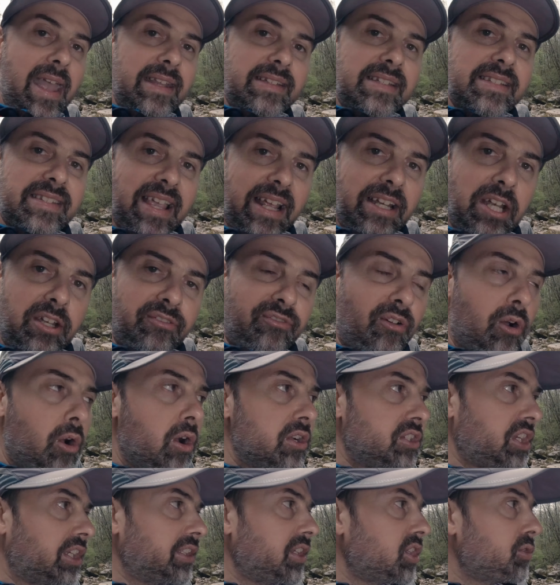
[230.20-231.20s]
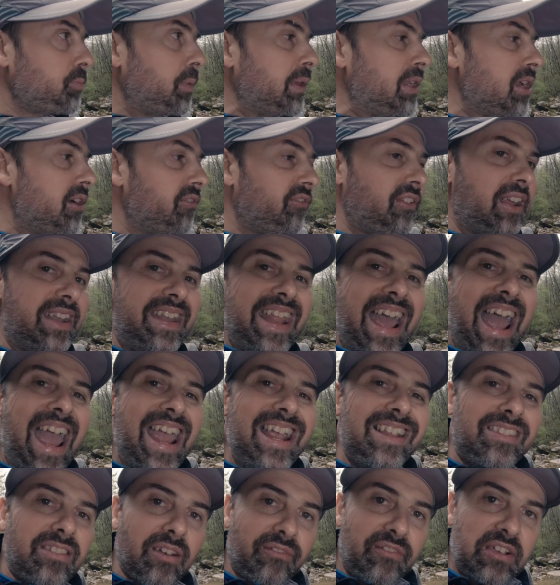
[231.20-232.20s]
I decided for a shutter speed of an
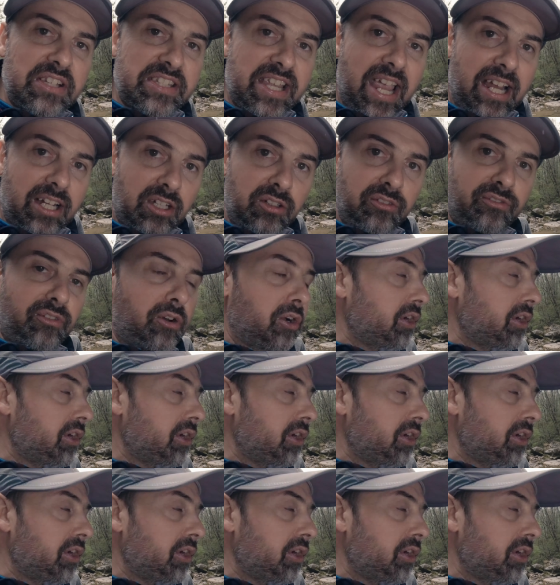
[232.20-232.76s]
eighth of a second